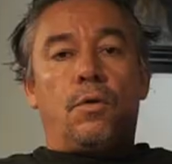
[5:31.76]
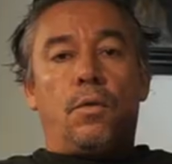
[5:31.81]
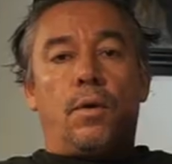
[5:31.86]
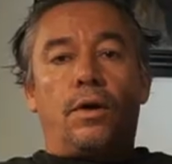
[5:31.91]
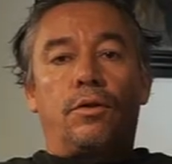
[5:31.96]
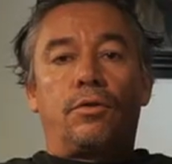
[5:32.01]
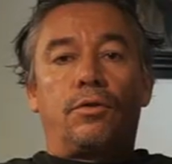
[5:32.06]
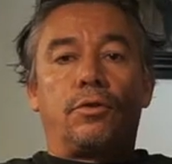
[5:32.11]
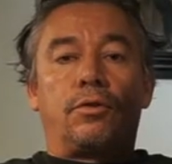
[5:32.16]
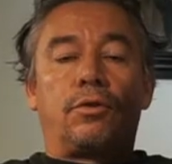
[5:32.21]

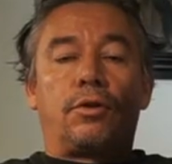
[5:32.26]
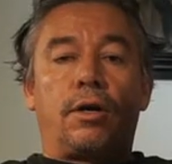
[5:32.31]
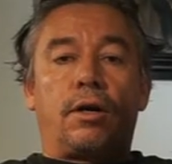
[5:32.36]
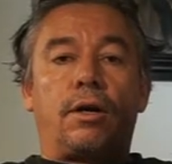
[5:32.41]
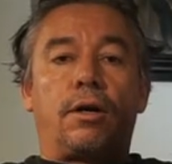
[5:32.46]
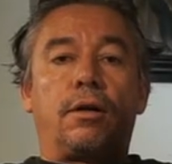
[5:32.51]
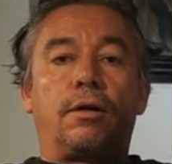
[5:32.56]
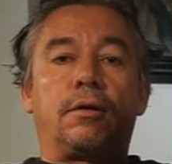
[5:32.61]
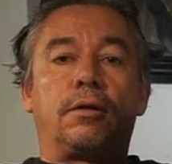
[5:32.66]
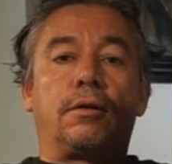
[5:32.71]
Once you
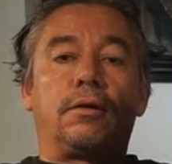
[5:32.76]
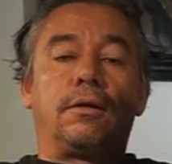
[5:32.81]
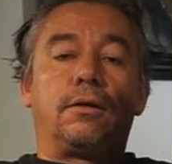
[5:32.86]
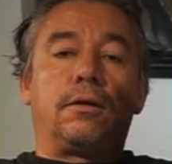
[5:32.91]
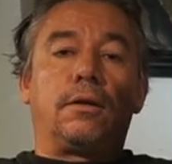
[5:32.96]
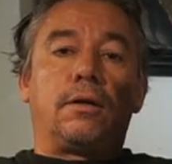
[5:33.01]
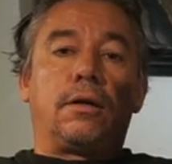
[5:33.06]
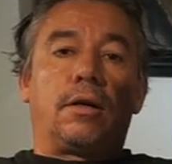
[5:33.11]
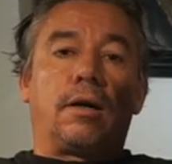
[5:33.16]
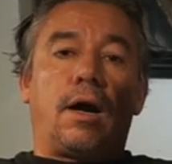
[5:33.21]
start
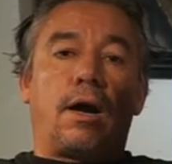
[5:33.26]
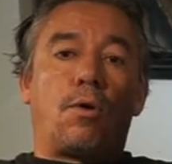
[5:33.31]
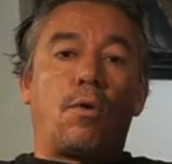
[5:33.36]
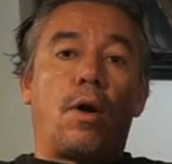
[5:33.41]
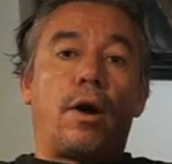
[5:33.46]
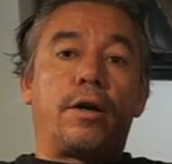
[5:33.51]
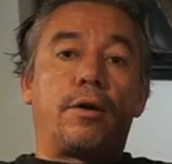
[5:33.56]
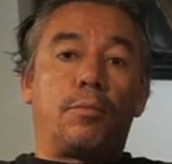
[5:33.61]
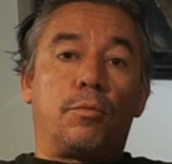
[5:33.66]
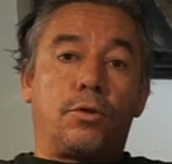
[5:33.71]

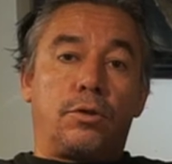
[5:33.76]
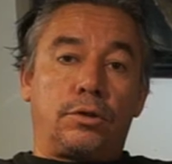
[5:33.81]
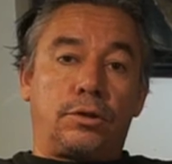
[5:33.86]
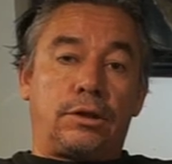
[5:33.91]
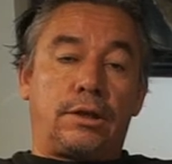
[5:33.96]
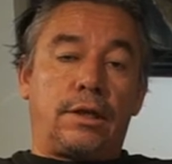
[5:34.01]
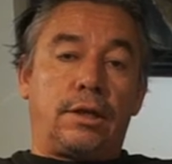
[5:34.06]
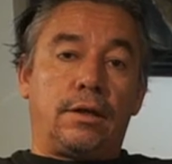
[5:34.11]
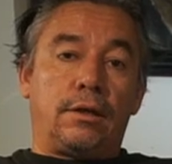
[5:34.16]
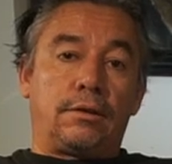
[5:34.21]
acquiring more
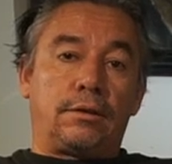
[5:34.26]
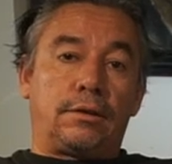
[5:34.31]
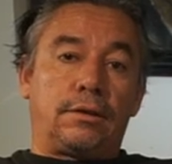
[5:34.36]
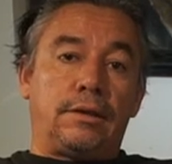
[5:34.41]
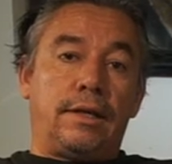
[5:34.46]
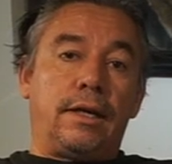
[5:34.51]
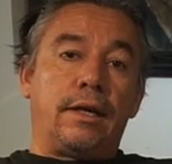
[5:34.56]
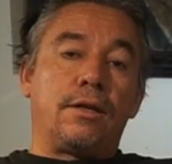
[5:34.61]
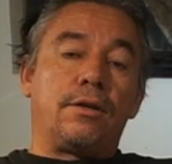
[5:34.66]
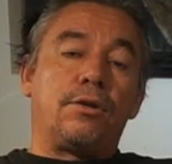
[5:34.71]
skills,
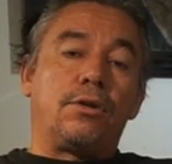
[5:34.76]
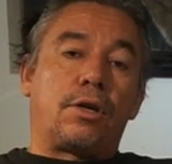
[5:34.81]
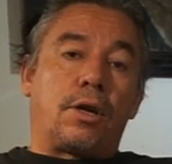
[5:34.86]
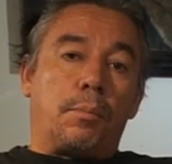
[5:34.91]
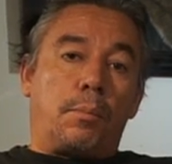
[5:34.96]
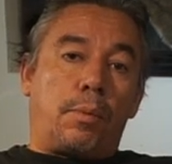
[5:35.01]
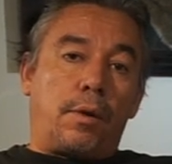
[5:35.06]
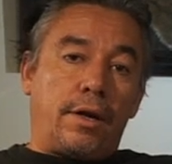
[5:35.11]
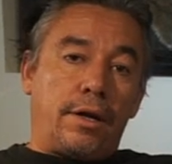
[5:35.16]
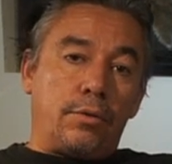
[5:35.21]
then you can
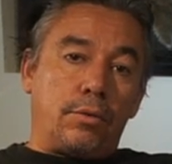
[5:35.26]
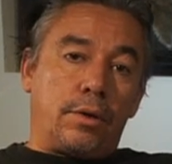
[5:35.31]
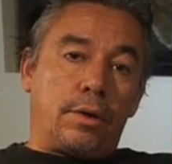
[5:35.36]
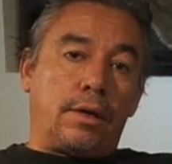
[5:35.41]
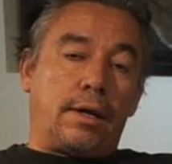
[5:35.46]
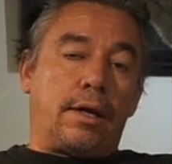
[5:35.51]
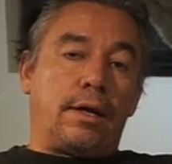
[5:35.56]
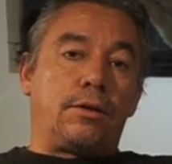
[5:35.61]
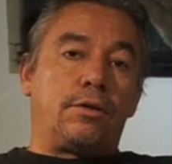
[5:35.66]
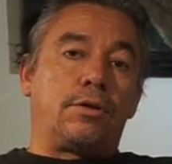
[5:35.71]
play with
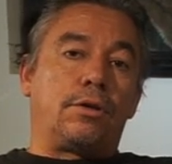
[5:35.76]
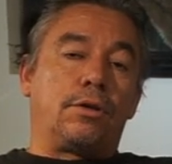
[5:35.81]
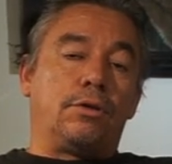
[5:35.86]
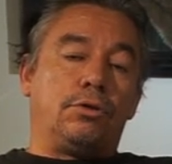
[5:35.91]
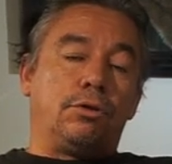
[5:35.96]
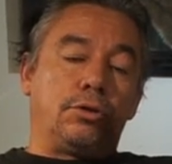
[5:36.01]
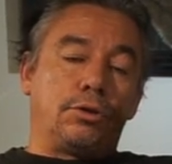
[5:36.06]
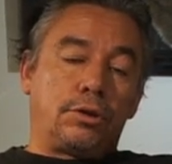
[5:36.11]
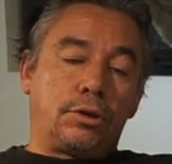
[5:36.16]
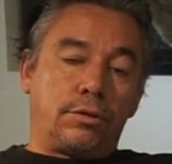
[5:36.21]
light. You can
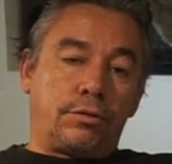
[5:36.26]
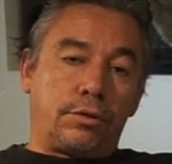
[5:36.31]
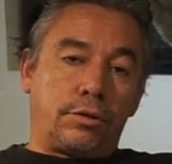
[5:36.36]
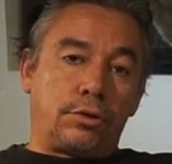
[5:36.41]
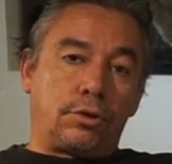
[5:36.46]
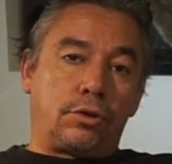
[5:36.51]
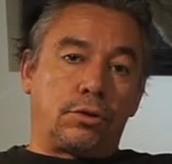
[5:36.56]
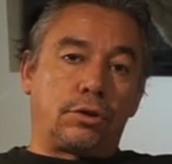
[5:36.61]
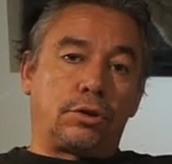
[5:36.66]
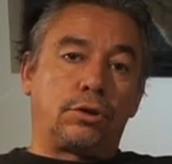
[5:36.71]
use different
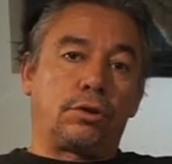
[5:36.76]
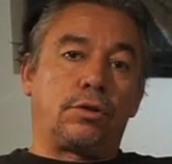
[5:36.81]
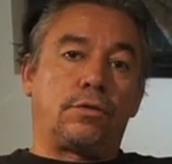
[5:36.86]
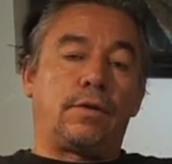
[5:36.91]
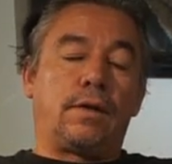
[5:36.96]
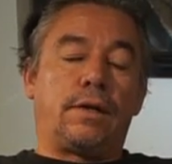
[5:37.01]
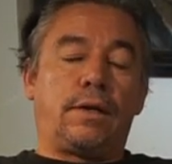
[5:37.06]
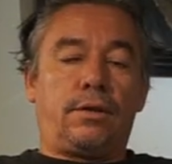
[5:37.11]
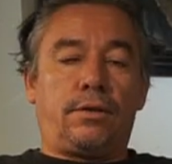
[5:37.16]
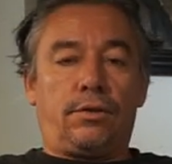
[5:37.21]
sources of
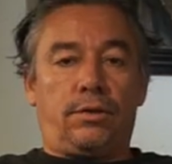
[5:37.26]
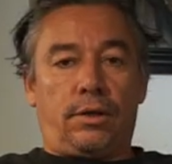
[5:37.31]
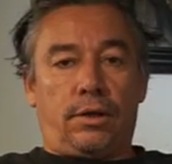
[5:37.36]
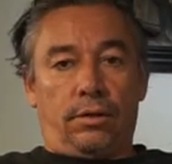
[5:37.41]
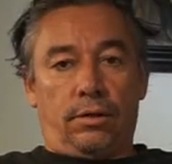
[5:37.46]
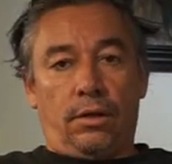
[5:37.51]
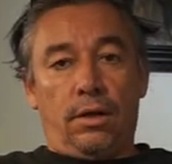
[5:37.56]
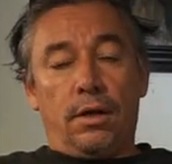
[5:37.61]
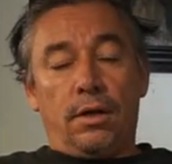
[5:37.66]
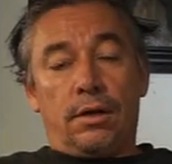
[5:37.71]
light. You
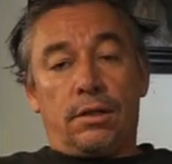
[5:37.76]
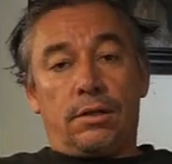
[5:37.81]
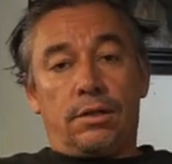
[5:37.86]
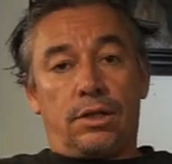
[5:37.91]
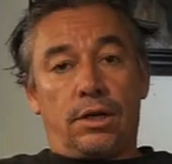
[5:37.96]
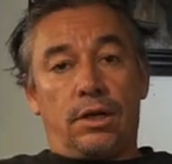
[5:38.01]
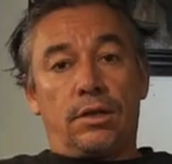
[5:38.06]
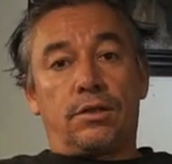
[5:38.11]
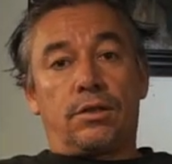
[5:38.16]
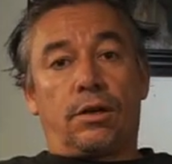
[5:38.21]
can
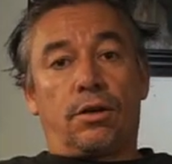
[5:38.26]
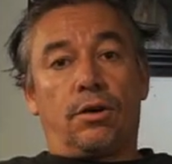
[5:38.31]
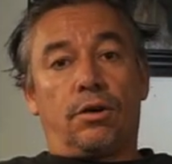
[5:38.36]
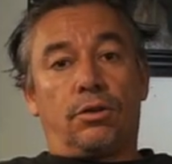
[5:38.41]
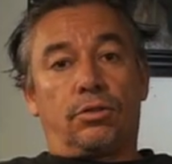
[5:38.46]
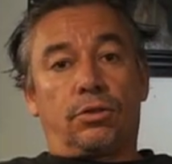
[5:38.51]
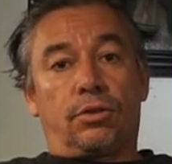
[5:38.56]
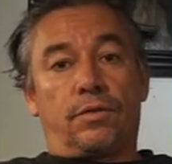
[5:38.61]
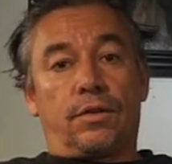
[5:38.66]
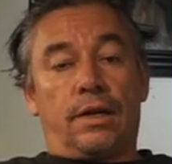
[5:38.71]
change the
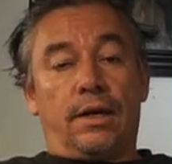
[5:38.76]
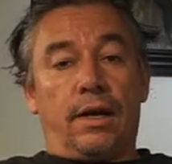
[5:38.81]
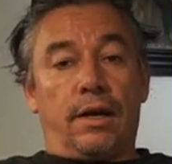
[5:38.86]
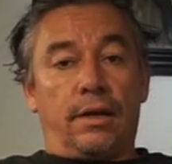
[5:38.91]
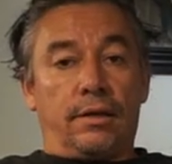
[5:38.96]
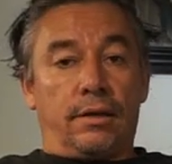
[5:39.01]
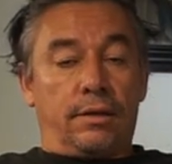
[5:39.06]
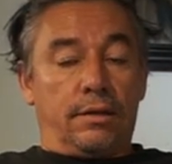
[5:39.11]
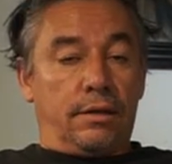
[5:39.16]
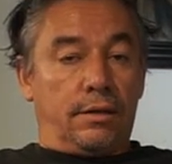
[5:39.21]
colors of the
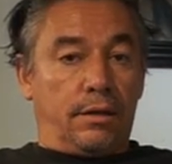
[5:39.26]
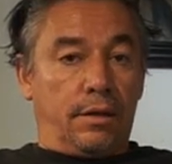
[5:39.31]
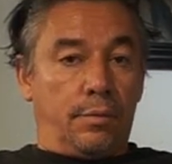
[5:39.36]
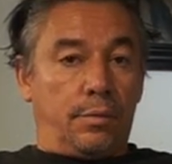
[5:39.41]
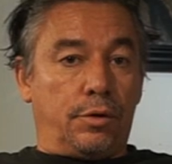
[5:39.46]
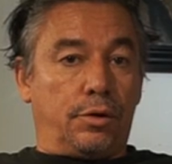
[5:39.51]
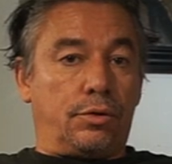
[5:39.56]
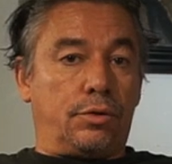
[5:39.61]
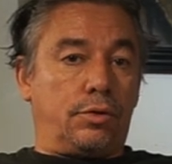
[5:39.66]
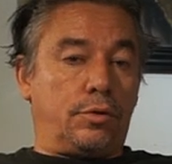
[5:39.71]
light and the
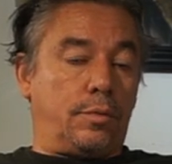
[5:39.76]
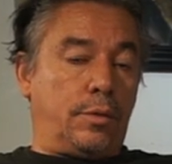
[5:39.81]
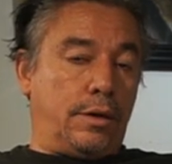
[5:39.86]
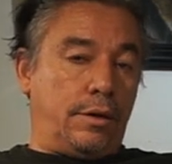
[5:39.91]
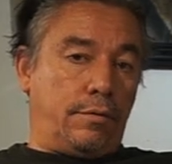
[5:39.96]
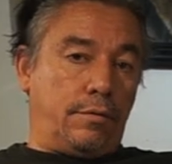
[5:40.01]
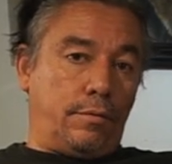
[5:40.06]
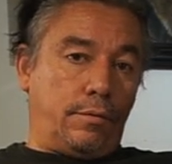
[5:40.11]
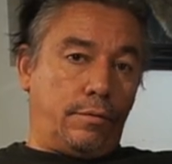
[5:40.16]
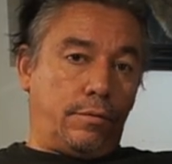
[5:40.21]
temperature.
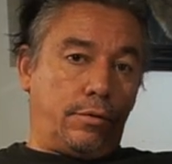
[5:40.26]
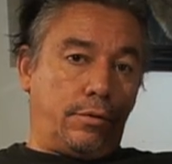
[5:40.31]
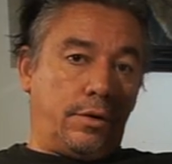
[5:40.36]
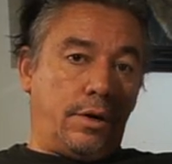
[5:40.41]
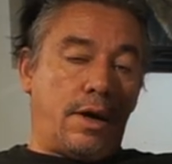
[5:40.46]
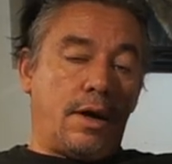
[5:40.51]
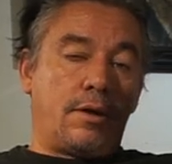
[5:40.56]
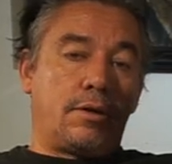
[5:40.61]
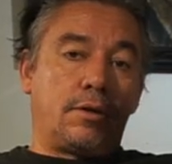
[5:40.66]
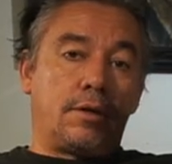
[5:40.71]
But for
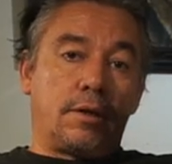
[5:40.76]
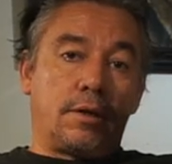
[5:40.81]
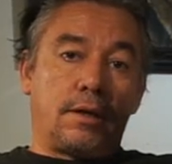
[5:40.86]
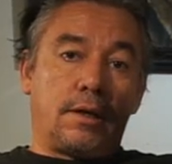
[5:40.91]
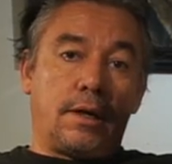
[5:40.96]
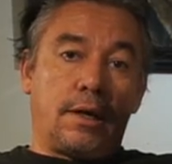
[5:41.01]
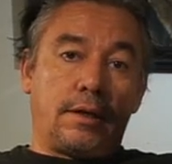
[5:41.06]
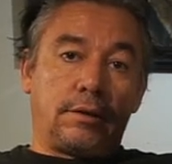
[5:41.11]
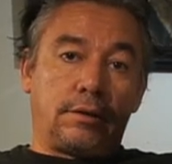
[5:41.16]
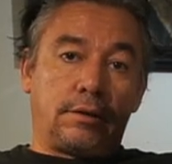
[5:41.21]
now,
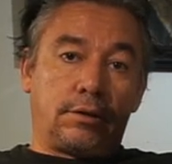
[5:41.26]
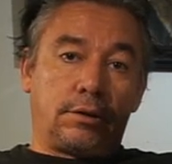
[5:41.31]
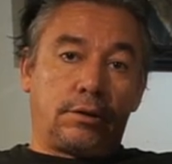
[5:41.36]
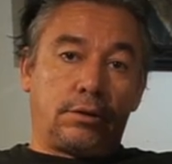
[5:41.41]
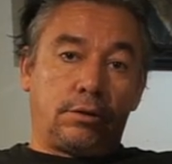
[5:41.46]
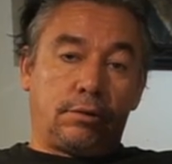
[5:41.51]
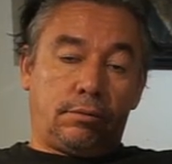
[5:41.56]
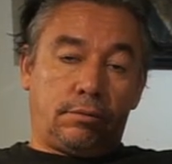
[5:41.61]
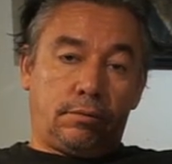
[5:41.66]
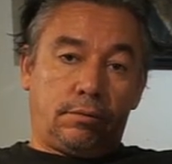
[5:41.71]
as
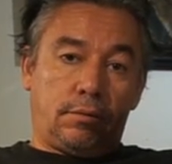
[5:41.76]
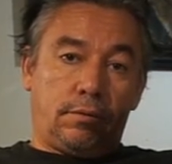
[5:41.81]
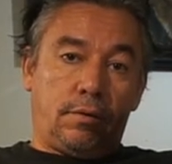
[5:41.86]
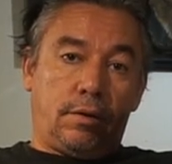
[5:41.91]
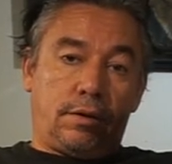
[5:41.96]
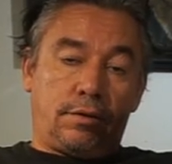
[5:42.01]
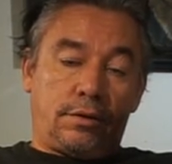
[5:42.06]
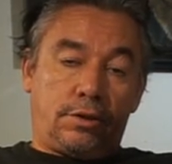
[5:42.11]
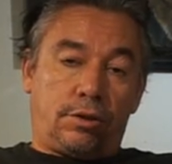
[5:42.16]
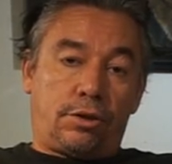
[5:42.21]

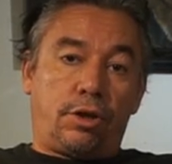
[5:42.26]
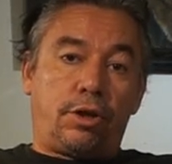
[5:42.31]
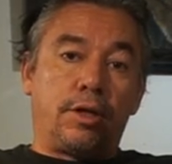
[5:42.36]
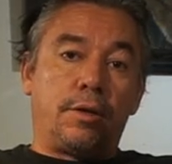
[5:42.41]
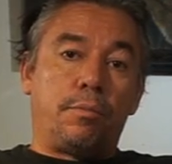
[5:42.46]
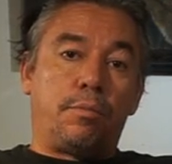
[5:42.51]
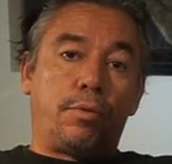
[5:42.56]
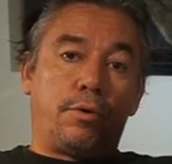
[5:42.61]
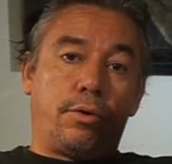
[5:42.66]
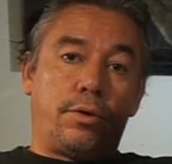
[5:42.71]
a
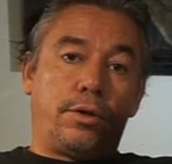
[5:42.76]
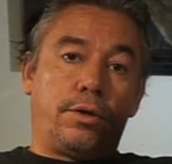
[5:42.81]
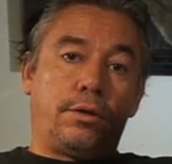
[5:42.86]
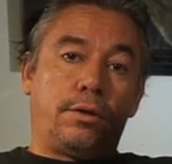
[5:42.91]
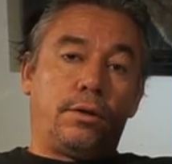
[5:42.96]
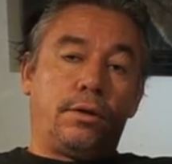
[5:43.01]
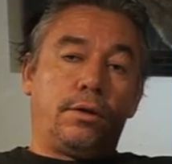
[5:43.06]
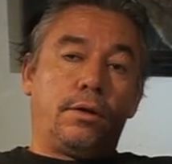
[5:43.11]
starting point,